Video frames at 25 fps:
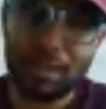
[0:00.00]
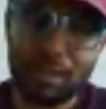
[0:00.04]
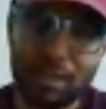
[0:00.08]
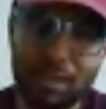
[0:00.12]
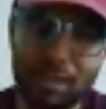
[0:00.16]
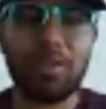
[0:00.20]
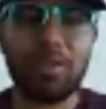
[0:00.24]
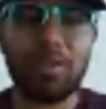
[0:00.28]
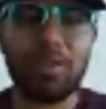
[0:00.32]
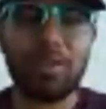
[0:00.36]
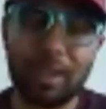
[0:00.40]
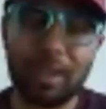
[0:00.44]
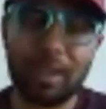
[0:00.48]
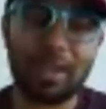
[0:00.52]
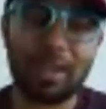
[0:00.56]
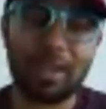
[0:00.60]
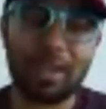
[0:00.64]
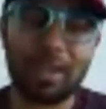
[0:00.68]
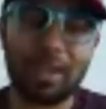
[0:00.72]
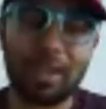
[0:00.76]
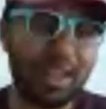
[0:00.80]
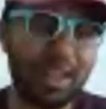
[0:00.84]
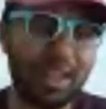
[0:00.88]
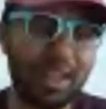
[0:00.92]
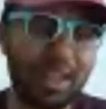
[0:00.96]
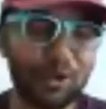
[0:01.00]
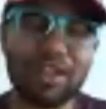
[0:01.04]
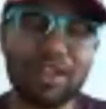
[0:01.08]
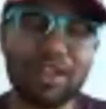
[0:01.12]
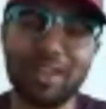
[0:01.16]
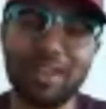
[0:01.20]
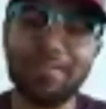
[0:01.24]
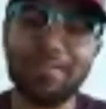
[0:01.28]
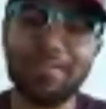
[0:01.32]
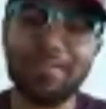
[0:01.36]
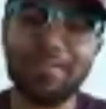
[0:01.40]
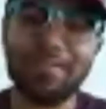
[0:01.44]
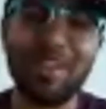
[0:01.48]
He goes on the swing,
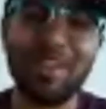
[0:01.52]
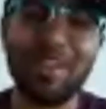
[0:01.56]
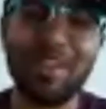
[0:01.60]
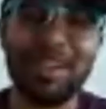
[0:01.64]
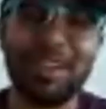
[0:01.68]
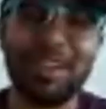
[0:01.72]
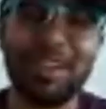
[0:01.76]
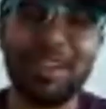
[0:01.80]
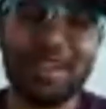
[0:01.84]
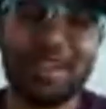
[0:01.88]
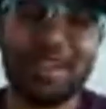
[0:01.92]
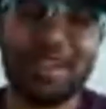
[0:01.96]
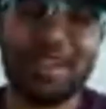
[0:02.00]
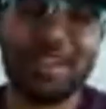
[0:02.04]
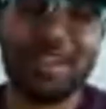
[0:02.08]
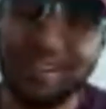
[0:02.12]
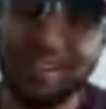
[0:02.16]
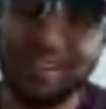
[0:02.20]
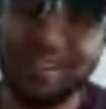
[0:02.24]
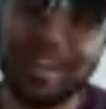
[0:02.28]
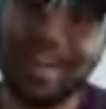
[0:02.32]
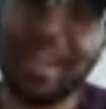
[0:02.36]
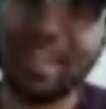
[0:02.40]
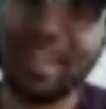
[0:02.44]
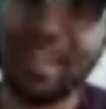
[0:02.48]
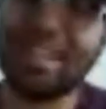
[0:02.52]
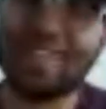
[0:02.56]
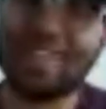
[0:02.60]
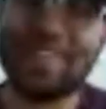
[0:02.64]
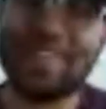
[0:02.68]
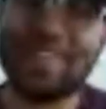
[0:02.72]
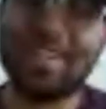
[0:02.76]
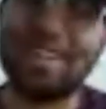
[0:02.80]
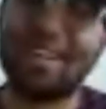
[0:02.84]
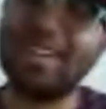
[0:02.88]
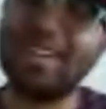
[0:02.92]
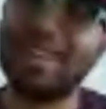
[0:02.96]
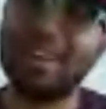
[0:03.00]
I push him, and he
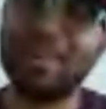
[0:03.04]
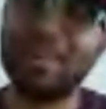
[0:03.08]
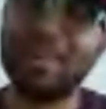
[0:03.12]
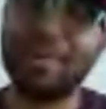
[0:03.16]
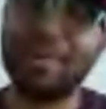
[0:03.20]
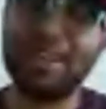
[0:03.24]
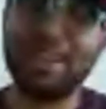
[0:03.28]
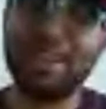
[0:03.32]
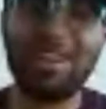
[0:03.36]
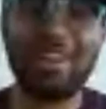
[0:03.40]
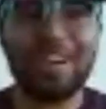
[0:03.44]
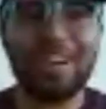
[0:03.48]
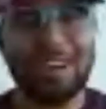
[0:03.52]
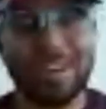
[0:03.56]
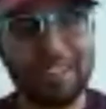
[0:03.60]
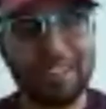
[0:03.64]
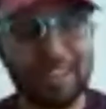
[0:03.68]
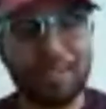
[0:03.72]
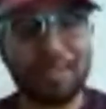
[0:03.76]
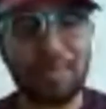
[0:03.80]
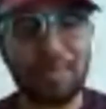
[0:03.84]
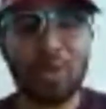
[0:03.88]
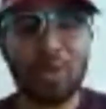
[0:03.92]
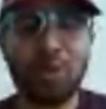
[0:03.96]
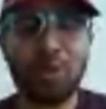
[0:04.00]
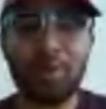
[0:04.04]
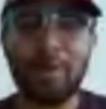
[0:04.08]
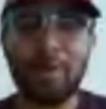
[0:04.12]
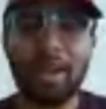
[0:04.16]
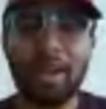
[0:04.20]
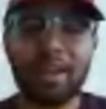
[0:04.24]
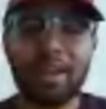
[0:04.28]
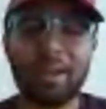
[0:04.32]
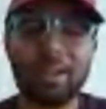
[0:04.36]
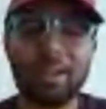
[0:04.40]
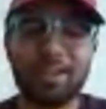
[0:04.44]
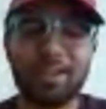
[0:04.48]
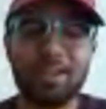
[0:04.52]
relaxes a little bit. And then we go
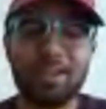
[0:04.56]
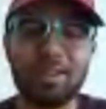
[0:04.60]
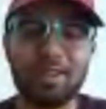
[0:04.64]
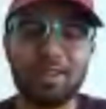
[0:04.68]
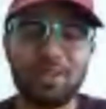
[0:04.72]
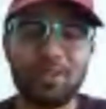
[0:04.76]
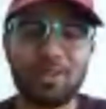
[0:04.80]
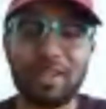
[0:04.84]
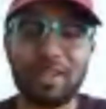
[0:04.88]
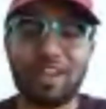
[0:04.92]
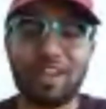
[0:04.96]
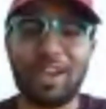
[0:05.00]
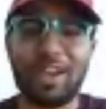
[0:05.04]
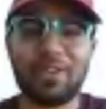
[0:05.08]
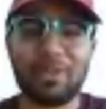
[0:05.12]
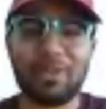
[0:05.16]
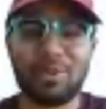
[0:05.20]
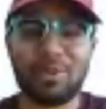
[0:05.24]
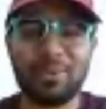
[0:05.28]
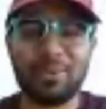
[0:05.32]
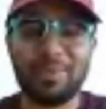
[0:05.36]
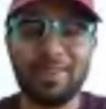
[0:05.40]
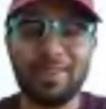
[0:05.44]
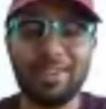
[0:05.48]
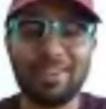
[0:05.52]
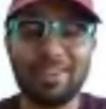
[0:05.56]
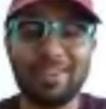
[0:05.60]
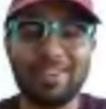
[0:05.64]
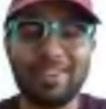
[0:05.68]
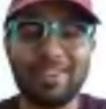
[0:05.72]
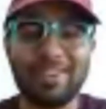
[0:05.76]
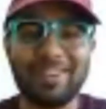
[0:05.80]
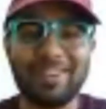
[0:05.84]
back to the classroom,